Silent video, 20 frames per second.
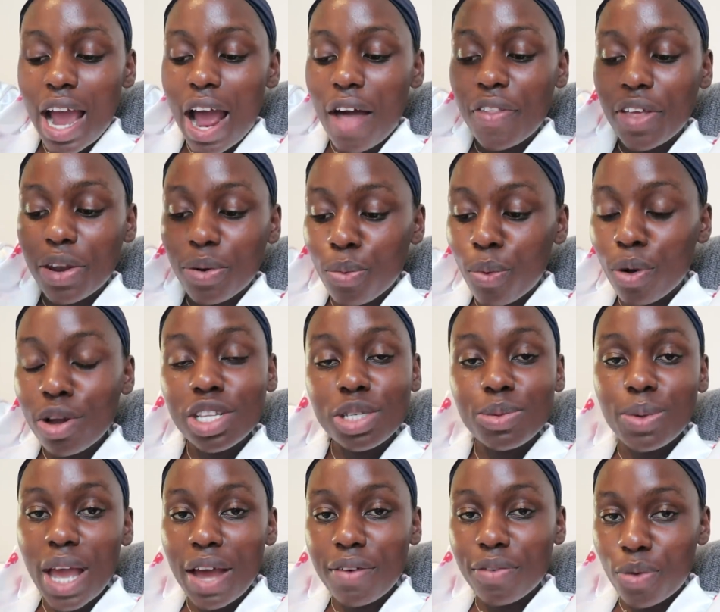and then
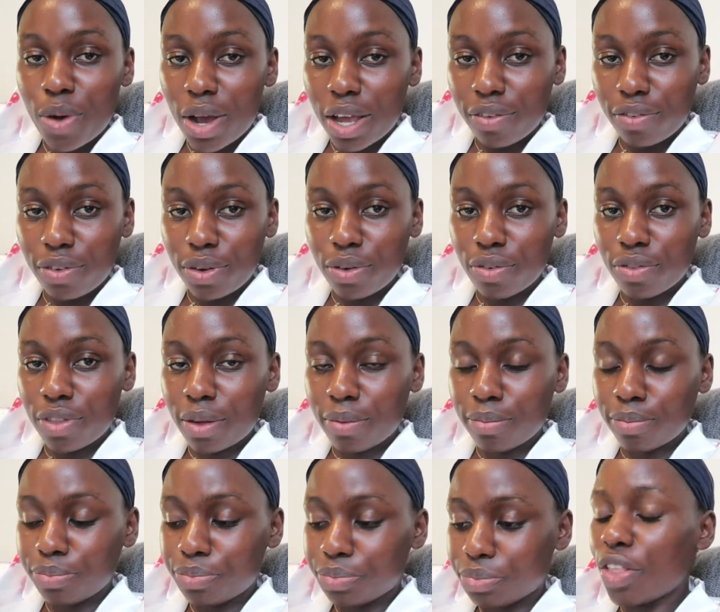once we have quite a few of
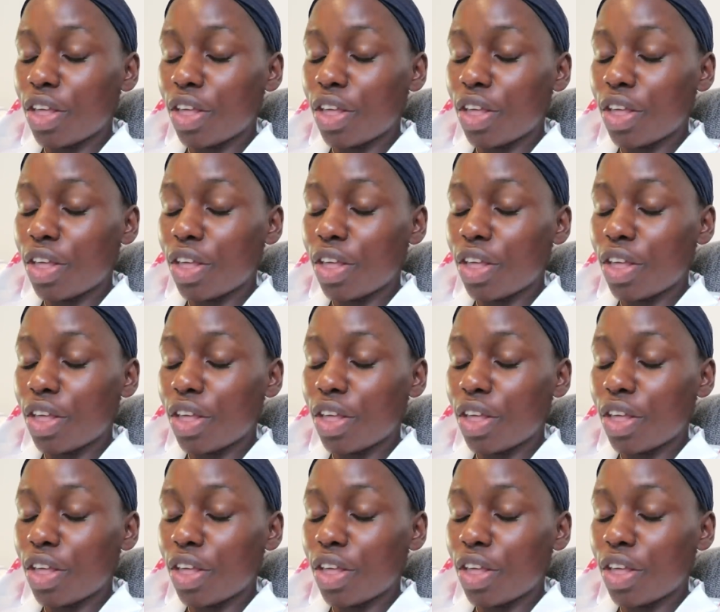them,